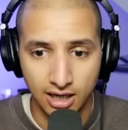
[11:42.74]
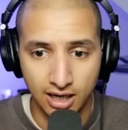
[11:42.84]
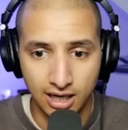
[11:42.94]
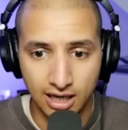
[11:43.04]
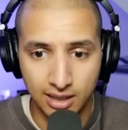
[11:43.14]

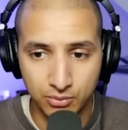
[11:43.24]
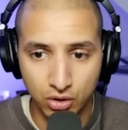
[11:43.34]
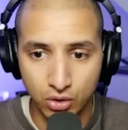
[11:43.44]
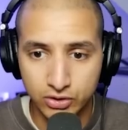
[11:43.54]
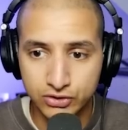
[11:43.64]
I'm
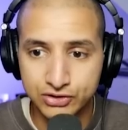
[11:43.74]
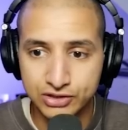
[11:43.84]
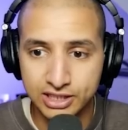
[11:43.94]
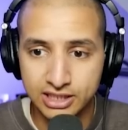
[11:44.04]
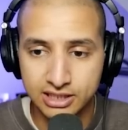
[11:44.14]
going to
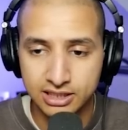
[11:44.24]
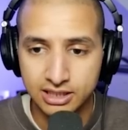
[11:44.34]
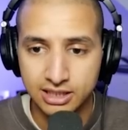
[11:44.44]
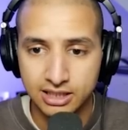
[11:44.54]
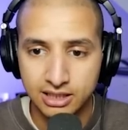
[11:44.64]
sneak
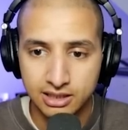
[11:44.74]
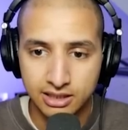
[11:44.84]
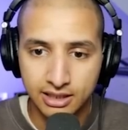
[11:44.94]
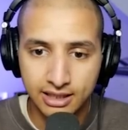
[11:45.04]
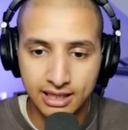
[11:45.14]

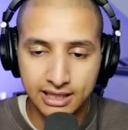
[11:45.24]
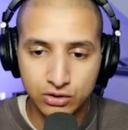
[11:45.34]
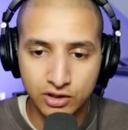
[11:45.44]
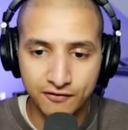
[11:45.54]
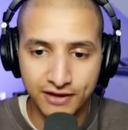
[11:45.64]
into
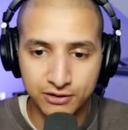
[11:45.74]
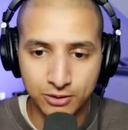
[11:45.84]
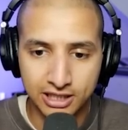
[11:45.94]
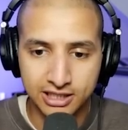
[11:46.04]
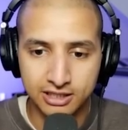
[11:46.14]
the vent
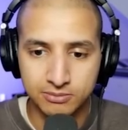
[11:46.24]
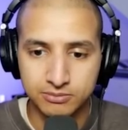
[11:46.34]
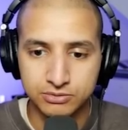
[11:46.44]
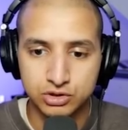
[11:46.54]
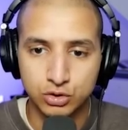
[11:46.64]
right here
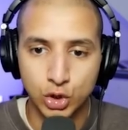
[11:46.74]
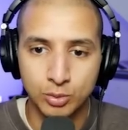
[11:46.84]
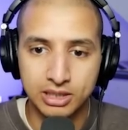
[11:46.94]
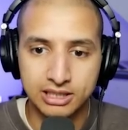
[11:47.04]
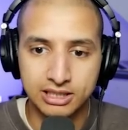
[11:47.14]
so
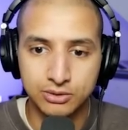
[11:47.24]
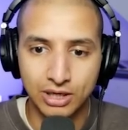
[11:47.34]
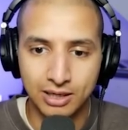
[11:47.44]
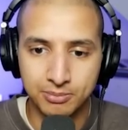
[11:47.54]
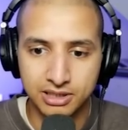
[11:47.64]
nobody can
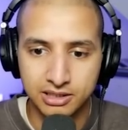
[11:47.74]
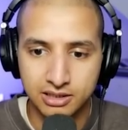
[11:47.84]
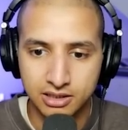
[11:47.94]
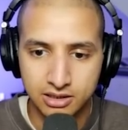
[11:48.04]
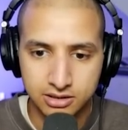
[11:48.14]
grab me.
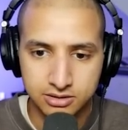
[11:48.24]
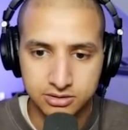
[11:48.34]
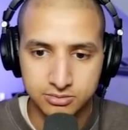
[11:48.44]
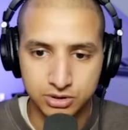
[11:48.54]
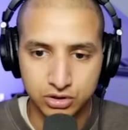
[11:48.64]

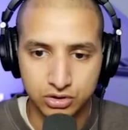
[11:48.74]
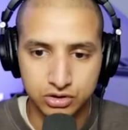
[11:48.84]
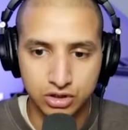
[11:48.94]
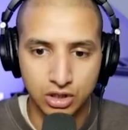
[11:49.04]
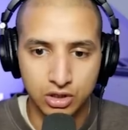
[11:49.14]
Make sure it's
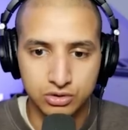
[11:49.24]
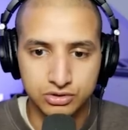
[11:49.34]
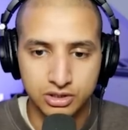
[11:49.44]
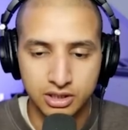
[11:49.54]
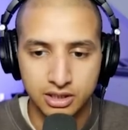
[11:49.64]

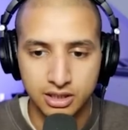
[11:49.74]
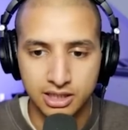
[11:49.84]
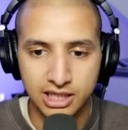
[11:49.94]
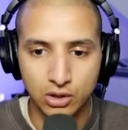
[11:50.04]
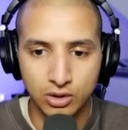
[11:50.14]
closed. Can
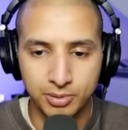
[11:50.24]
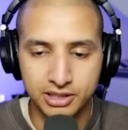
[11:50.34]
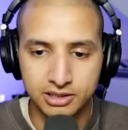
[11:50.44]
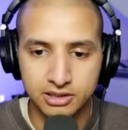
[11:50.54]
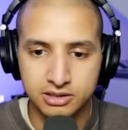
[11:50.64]
I go up here?